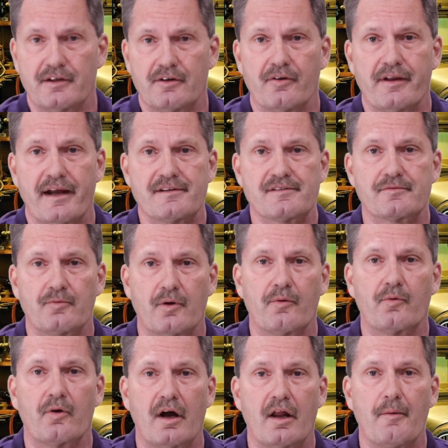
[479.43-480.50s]
you know, that's what
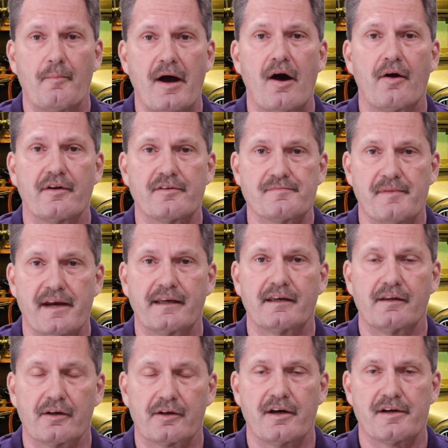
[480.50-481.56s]
we're all about, is
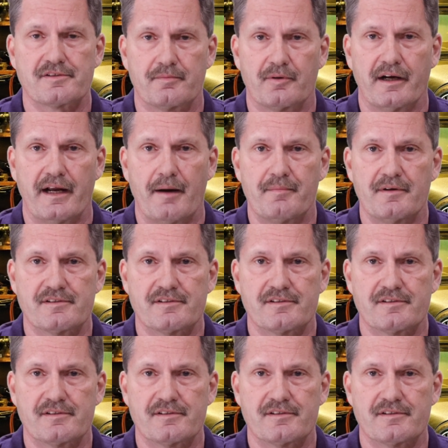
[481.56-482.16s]
making the customer happy.